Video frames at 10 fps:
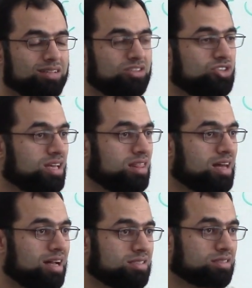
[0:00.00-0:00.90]
Did you get
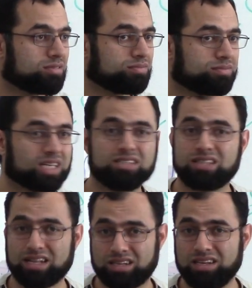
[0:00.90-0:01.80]
that? Is
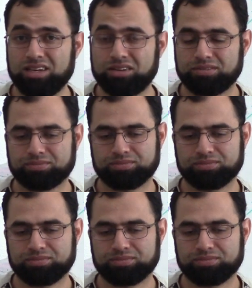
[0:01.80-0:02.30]
that clear?